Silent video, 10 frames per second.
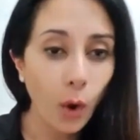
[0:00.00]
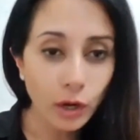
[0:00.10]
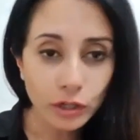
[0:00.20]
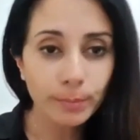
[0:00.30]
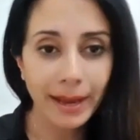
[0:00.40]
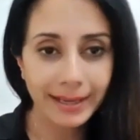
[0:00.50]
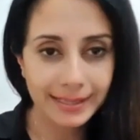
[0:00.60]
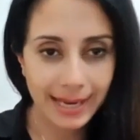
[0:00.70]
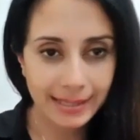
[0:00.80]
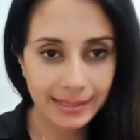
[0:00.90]
what my
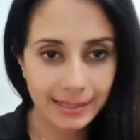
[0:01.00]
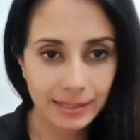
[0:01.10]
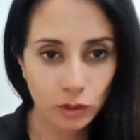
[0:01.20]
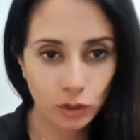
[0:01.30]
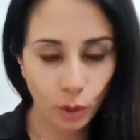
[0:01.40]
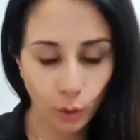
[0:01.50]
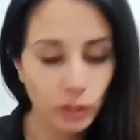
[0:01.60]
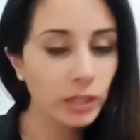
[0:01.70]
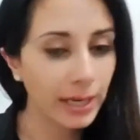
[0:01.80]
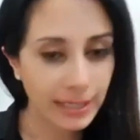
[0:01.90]
tests
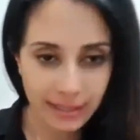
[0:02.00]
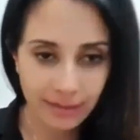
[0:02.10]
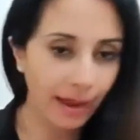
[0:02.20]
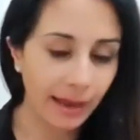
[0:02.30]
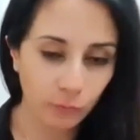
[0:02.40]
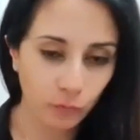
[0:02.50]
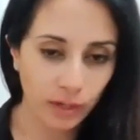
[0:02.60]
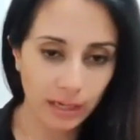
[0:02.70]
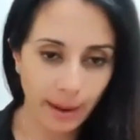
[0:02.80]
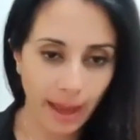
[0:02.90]
showed, and I have
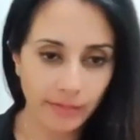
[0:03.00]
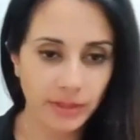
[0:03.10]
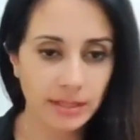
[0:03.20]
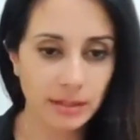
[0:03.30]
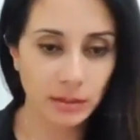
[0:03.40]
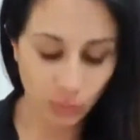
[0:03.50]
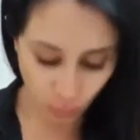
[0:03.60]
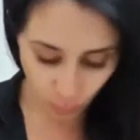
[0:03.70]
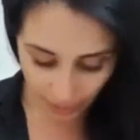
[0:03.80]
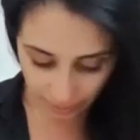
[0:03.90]
written about this
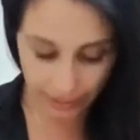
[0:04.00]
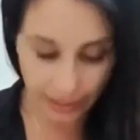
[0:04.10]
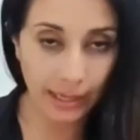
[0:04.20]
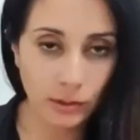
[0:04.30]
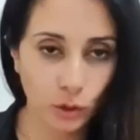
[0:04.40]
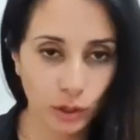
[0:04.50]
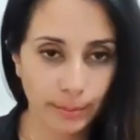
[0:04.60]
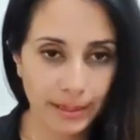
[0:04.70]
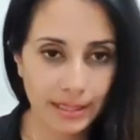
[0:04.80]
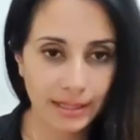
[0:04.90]
well and
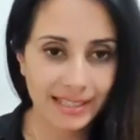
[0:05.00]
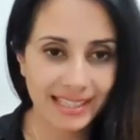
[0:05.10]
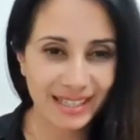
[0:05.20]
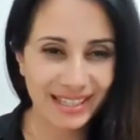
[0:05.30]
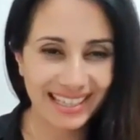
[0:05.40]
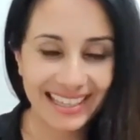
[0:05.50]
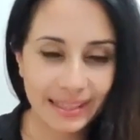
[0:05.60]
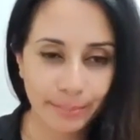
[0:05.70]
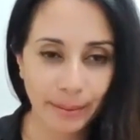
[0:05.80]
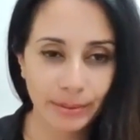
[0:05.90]
documented this in
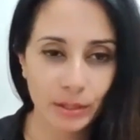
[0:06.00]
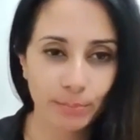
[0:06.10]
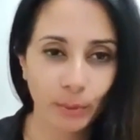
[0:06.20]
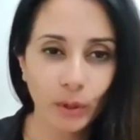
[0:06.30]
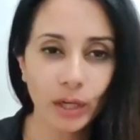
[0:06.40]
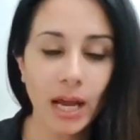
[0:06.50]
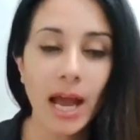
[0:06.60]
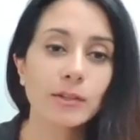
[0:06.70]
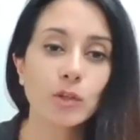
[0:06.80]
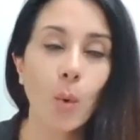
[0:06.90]
the published book.
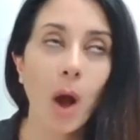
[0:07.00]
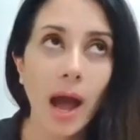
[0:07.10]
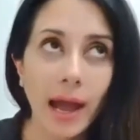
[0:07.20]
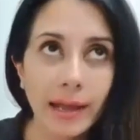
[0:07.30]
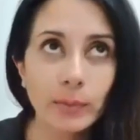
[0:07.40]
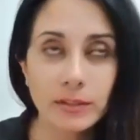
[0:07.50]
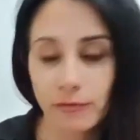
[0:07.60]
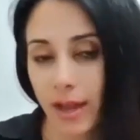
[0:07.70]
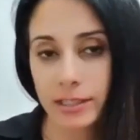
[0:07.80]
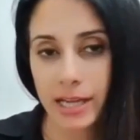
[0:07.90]
And so I was
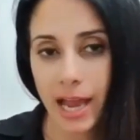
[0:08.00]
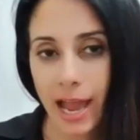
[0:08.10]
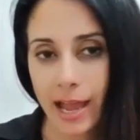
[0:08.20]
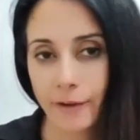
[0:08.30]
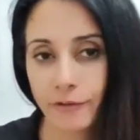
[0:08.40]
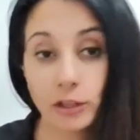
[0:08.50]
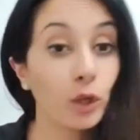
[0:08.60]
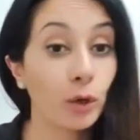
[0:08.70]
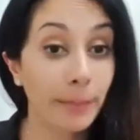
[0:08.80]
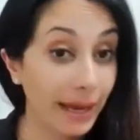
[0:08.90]
found to have low